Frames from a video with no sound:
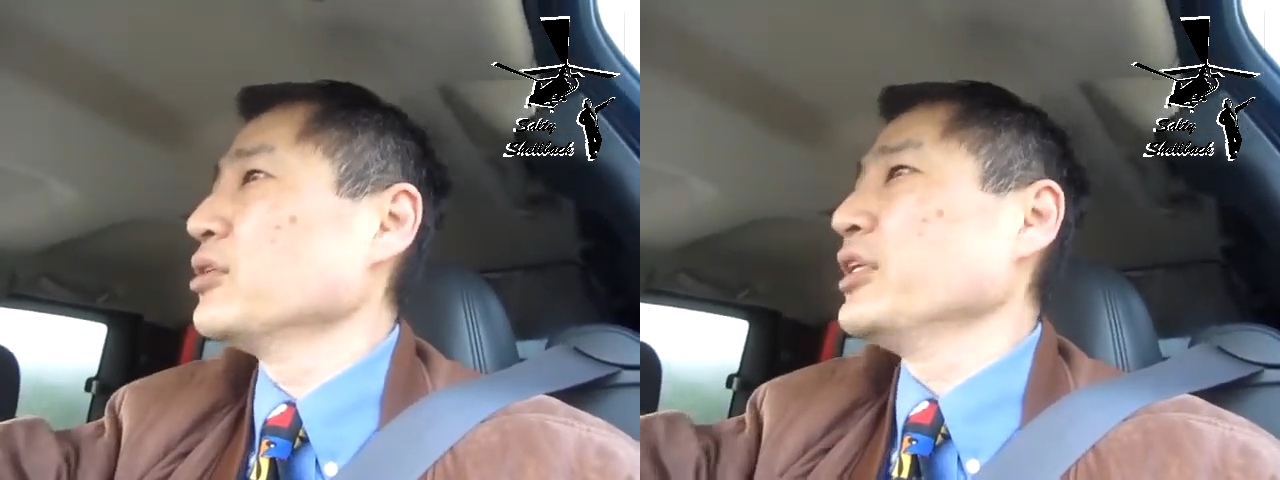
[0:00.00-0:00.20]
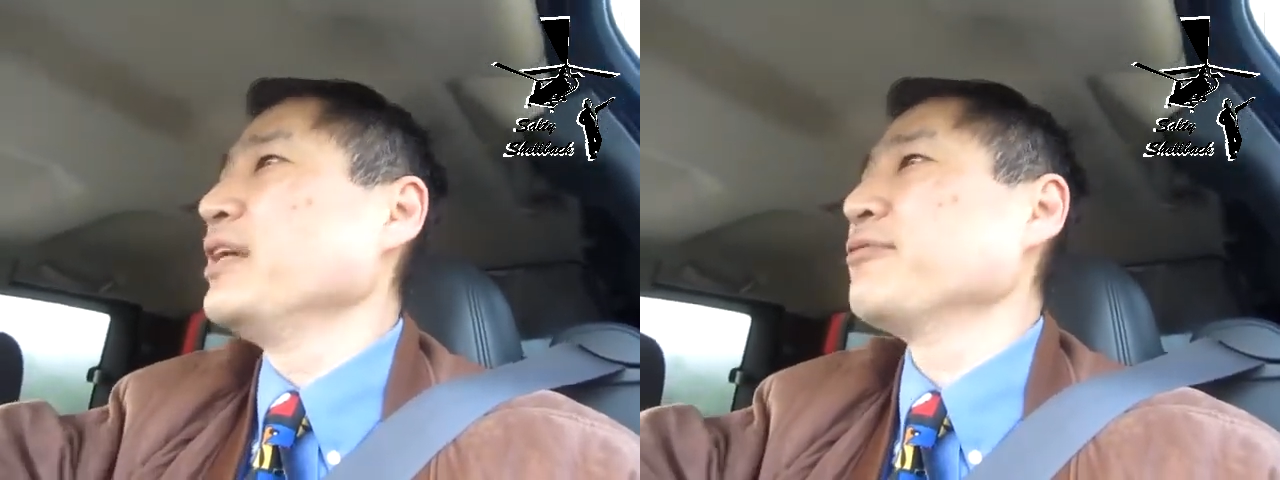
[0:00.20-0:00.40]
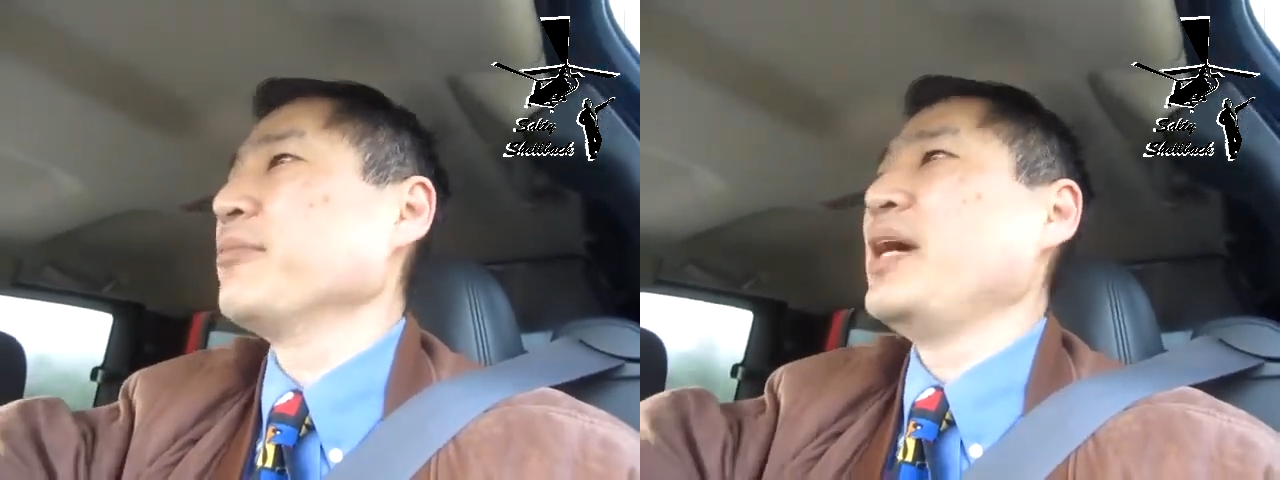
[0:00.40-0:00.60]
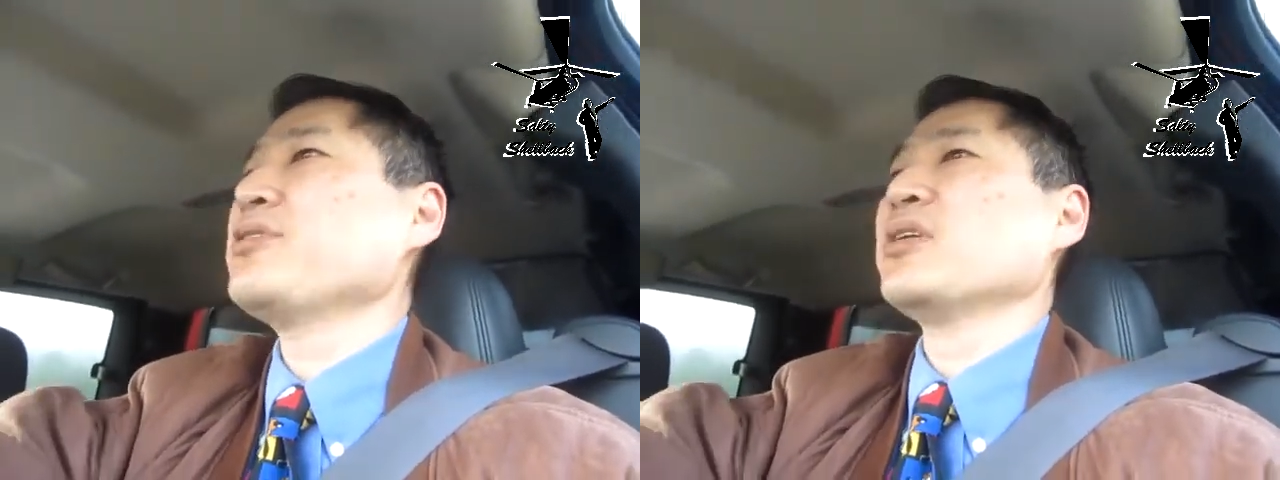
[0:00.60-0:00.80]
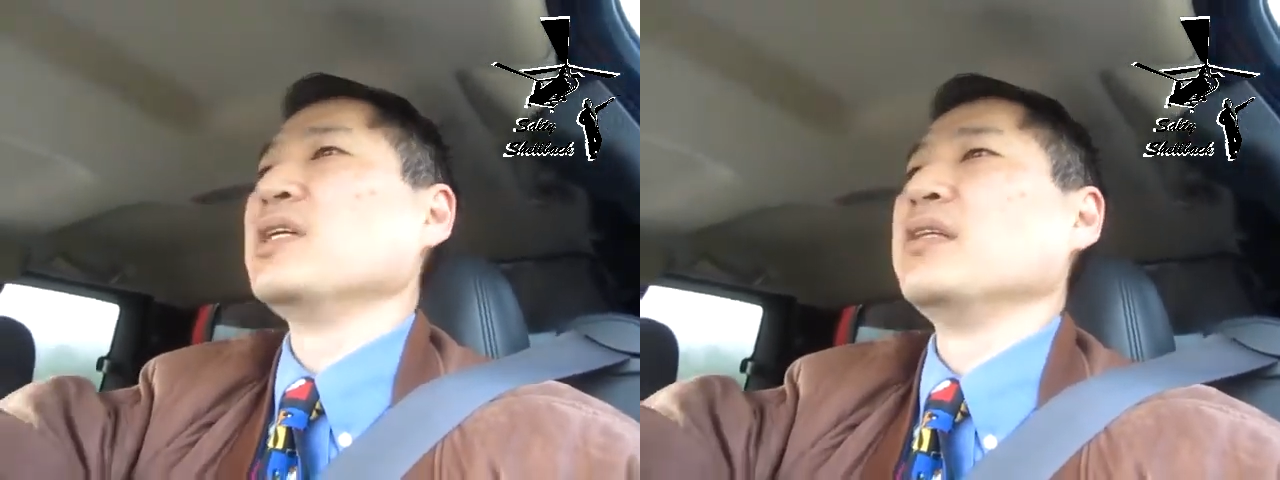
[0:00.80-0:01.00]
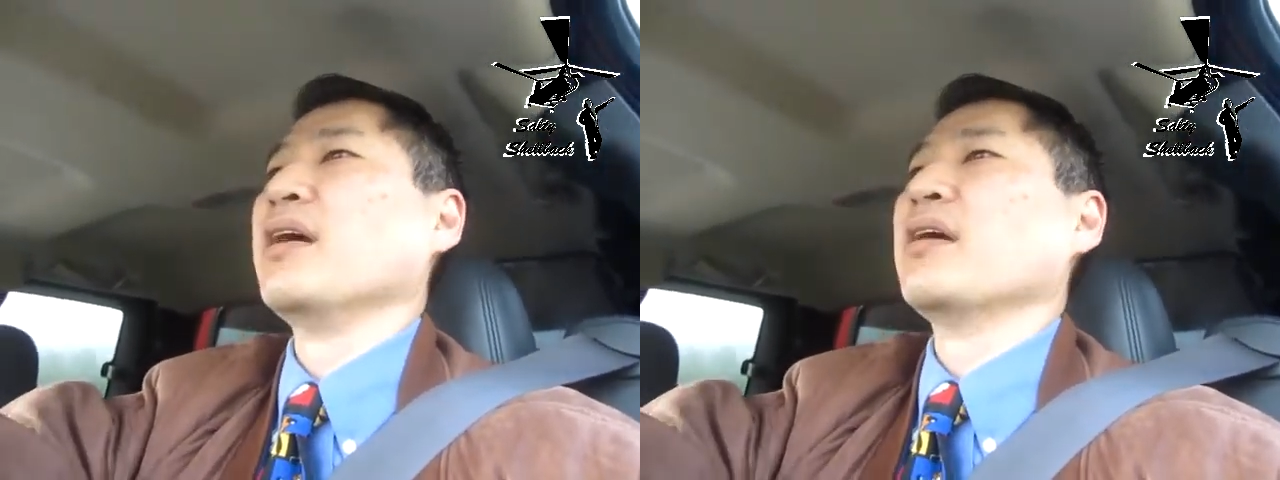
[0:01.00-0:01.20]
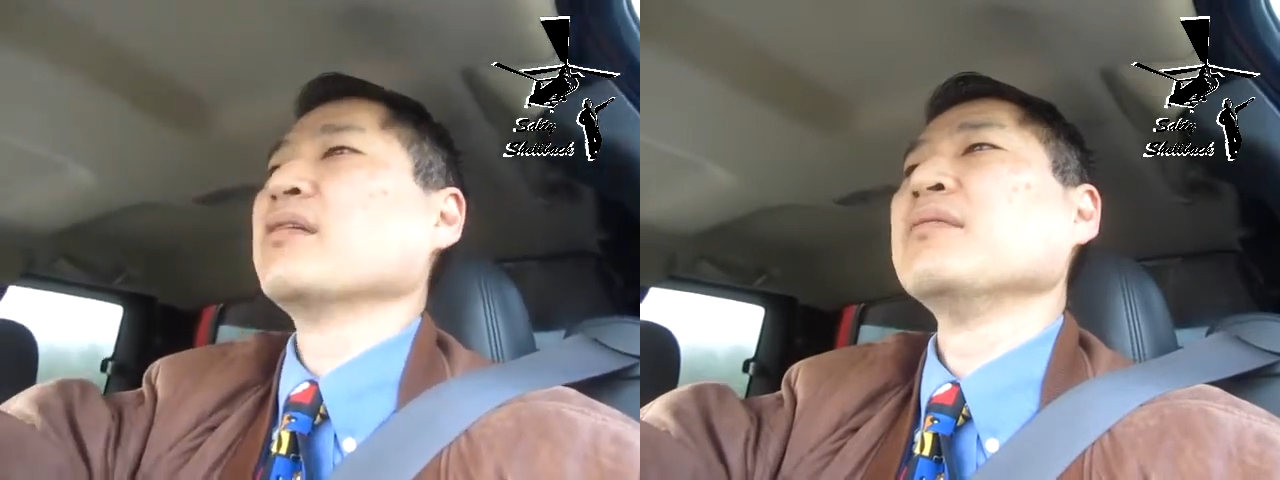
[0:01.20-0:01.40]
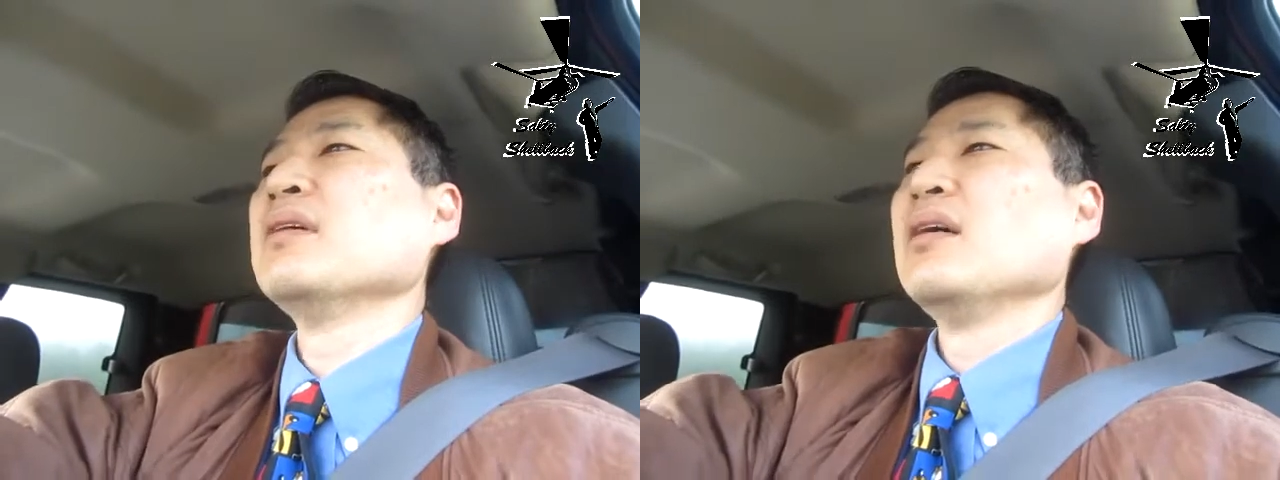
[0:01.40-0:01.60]
good information in there.
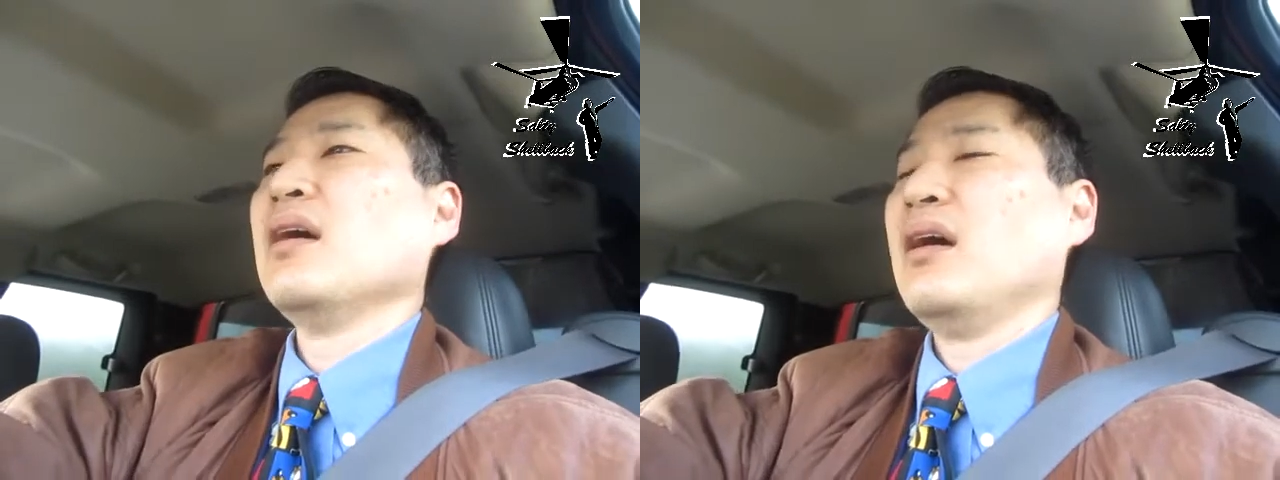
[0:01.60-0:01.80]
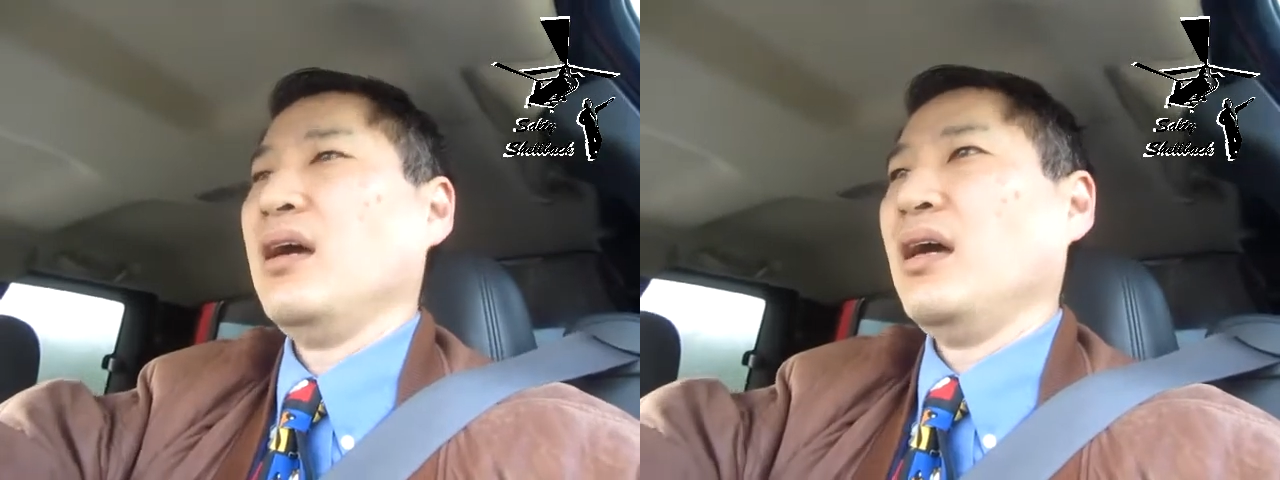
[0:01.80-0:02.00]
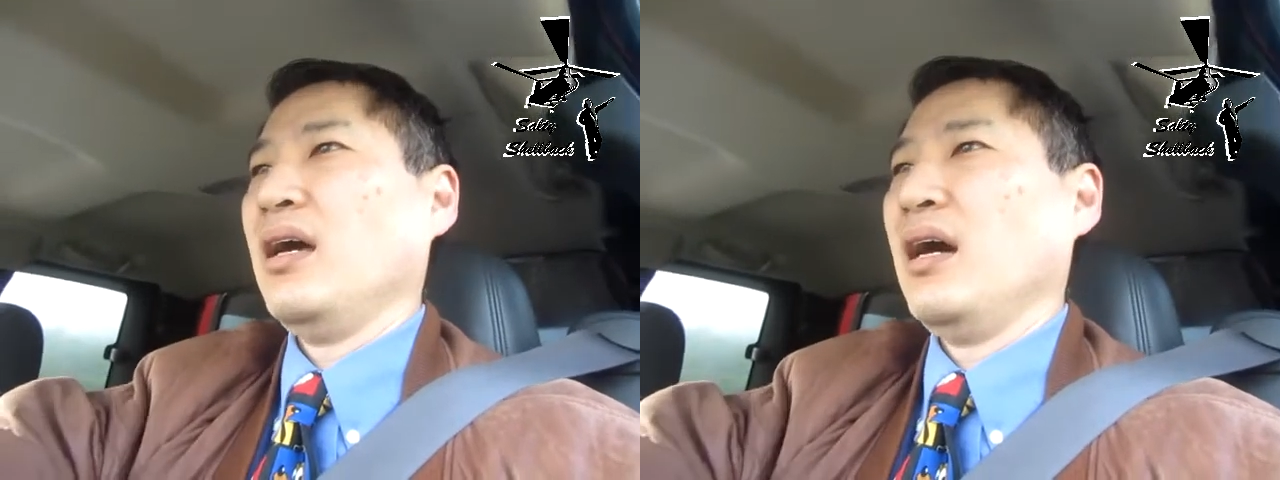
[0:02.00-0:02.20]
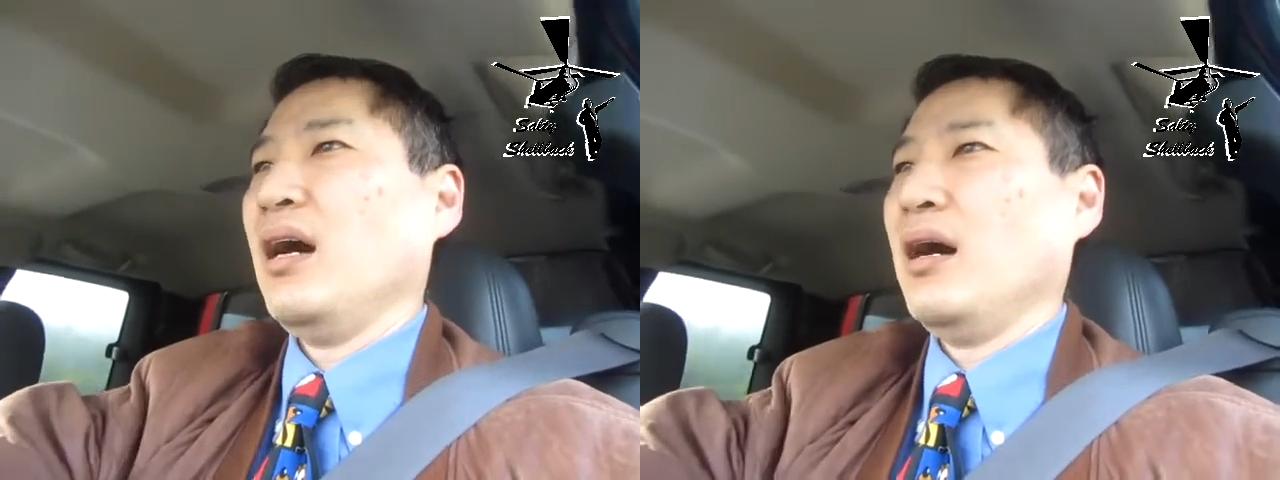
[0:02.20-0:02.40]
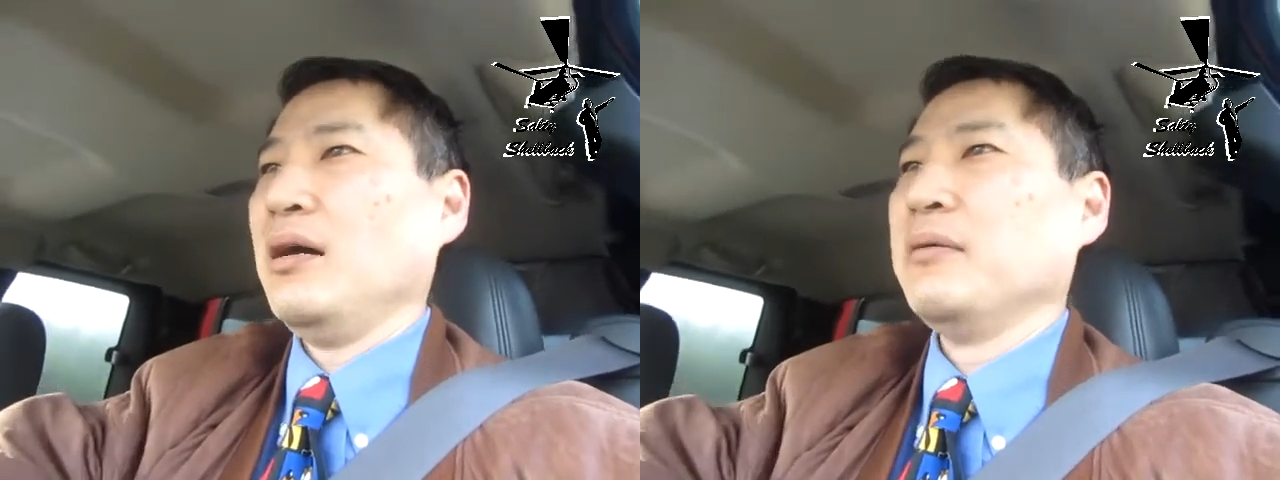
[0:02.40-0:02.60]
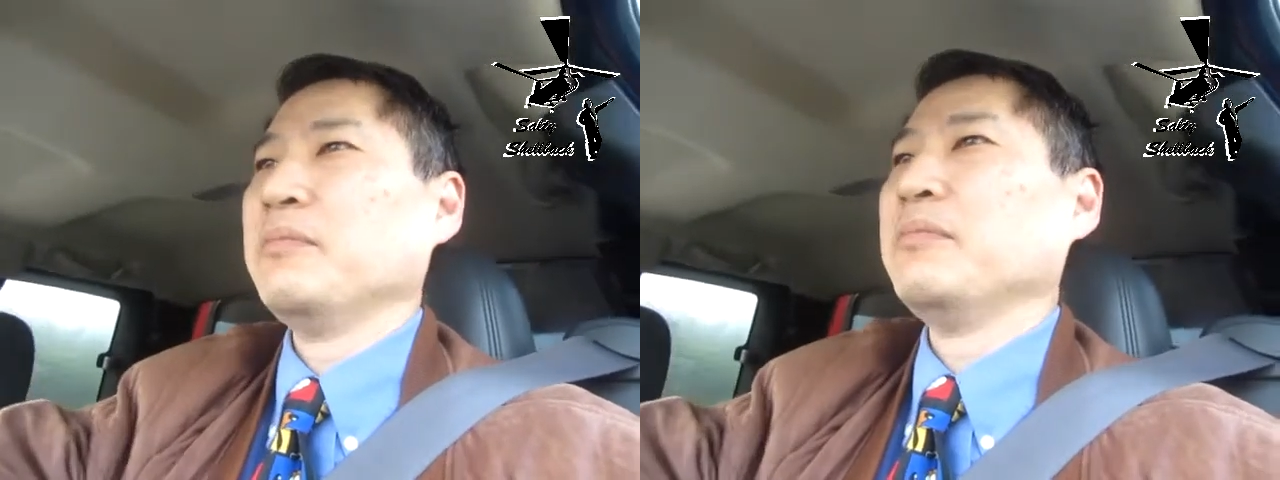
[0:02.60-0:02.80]
Uh,